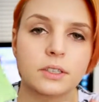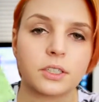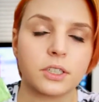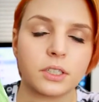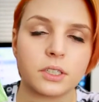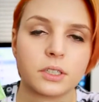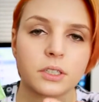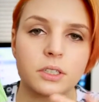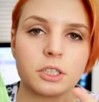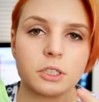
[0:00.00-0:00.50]

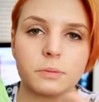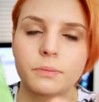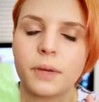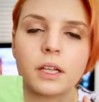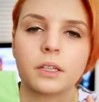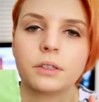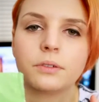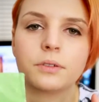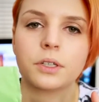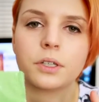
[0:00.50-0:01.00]
Just the
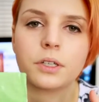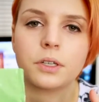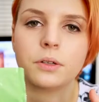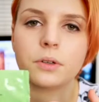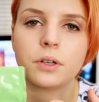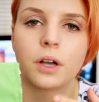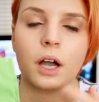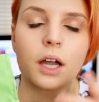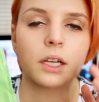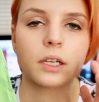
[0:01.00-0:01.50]
smell of
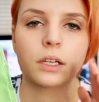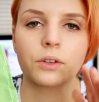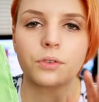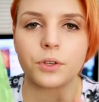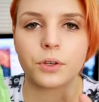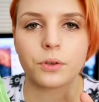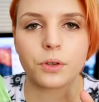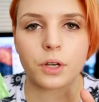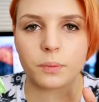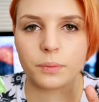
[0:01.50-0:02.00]
the I
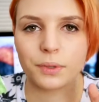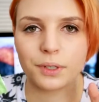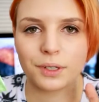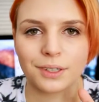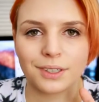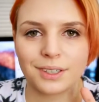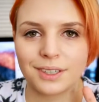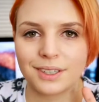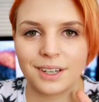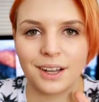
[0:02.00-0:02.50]
love
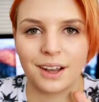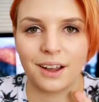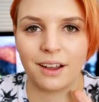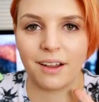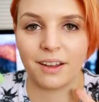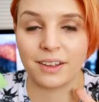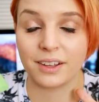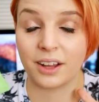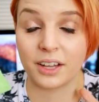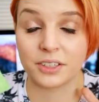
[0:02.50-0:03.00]
cucumber.
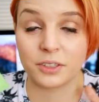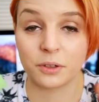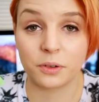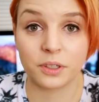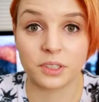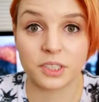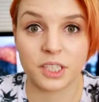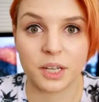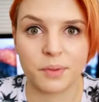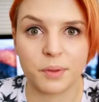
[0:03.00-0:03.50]
I don't
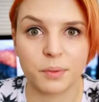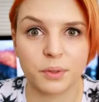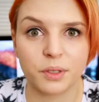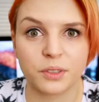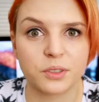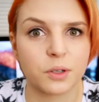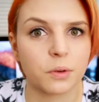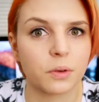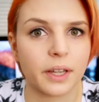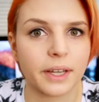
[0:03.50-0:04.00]
understand people
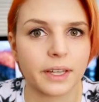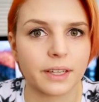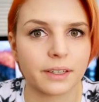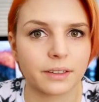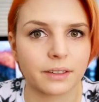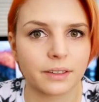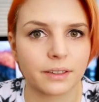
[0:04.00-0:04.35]
that don't like it.